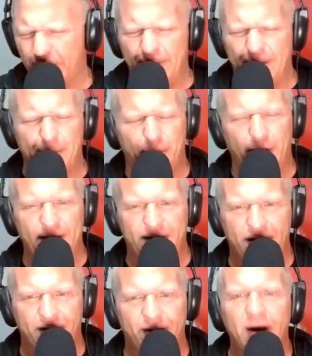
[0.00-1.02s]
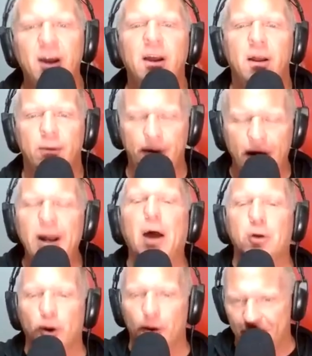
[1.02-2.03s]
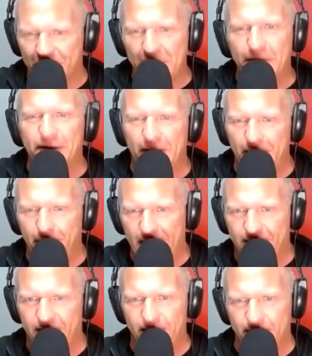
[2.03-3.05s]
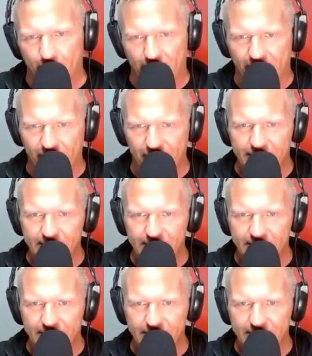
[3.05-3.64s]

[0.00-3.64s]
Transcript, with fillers: on The Apprentice. They're now going through a very messy divorce.